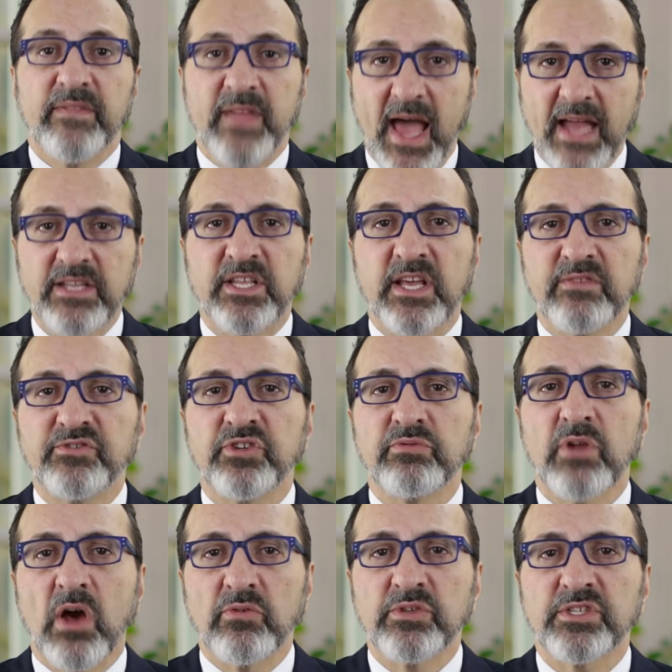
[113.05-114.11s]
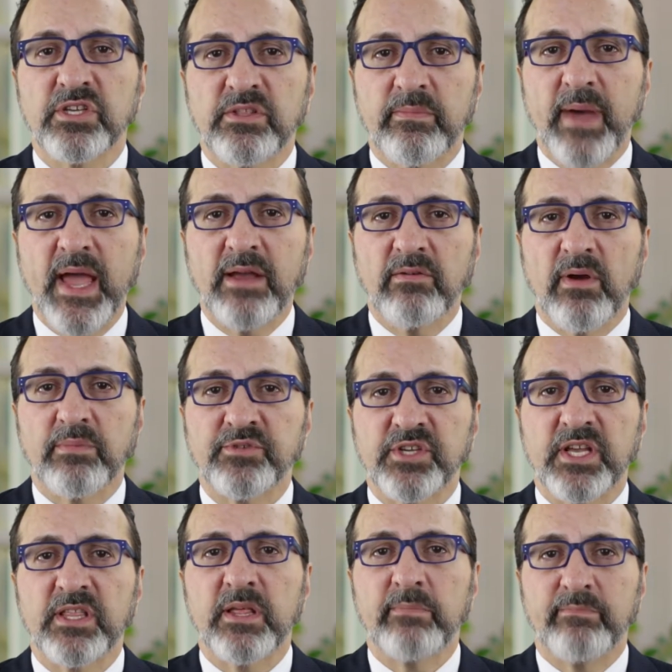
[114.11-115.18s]
That gives you notice of the
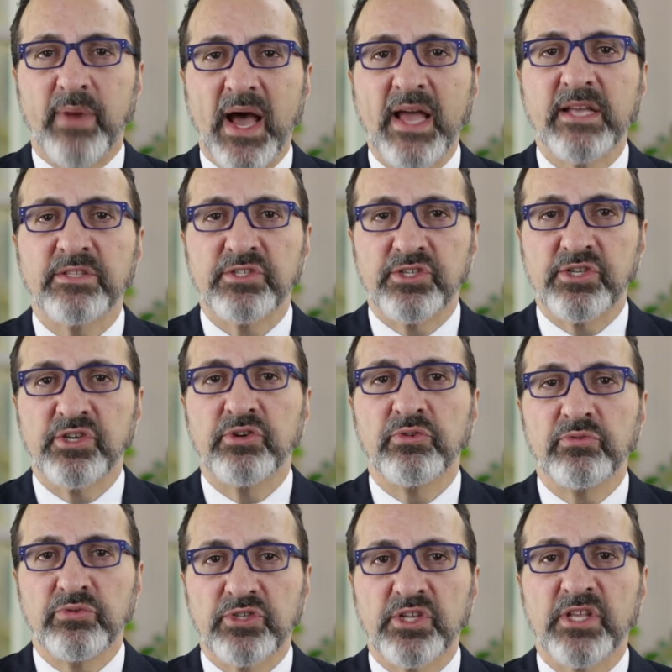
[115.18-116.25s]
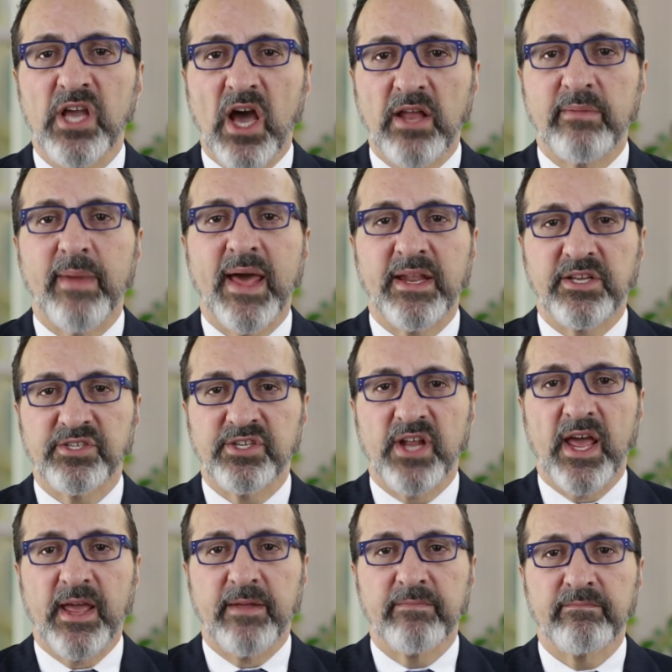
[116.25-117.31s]
bankruptcy that binds you to the automatic
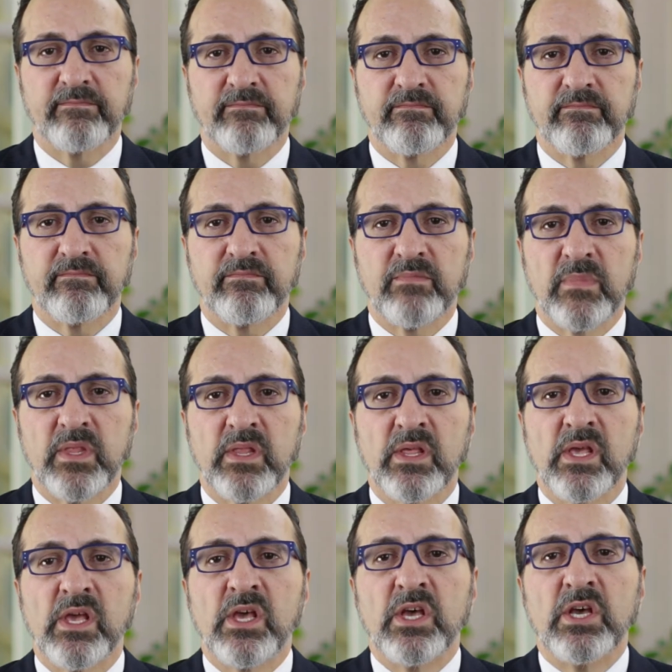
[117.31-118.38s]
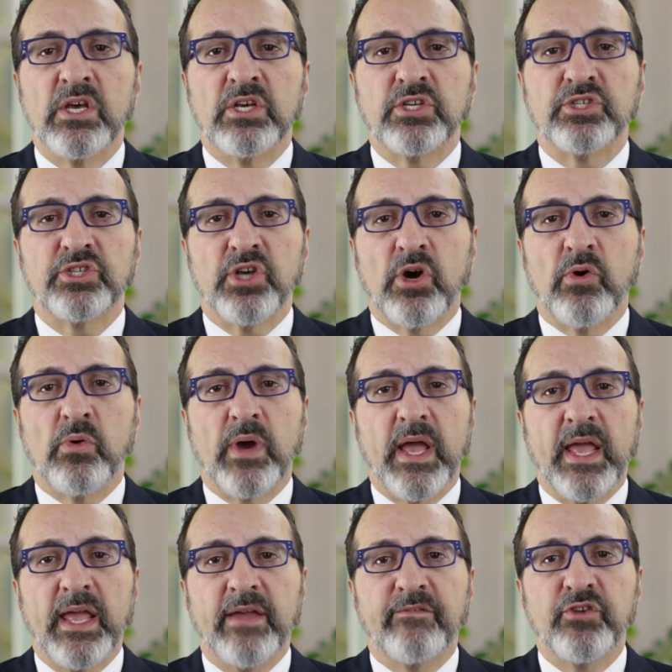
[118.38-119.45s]
stay.
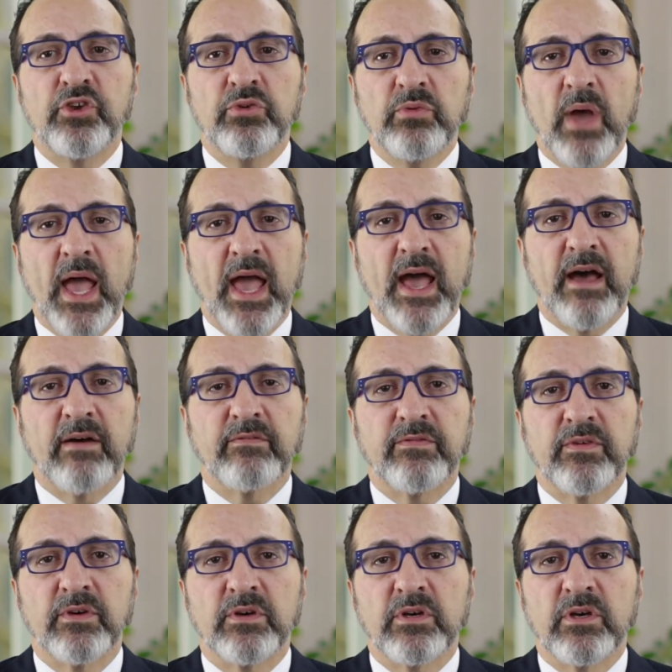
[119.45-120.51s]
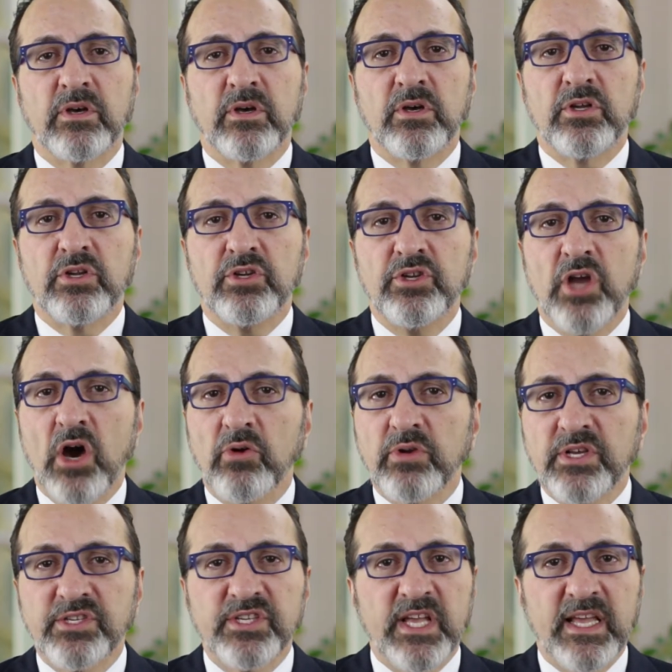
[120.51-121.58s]
So if you have
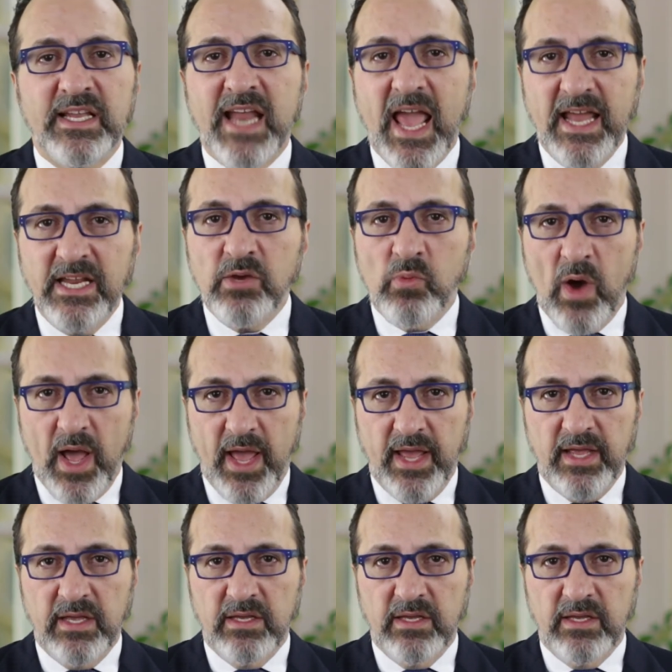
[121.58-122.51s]
notice in any way,